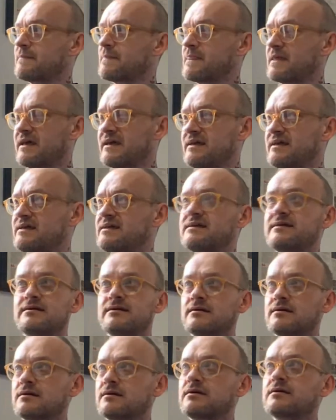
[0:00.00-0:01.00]
He
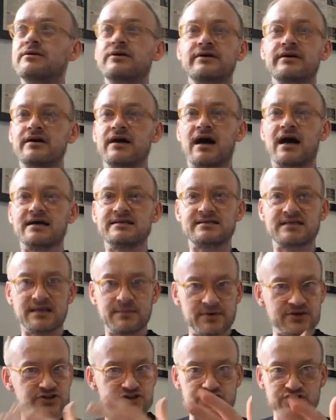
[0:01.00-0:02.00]
has
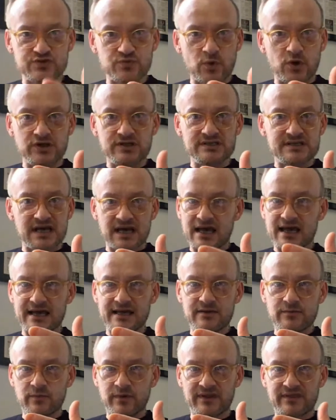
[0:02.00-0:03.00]
commissions one
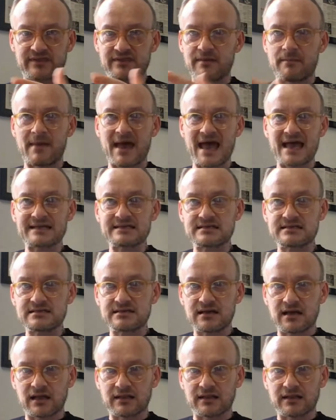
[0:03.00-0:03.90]
day with the Met,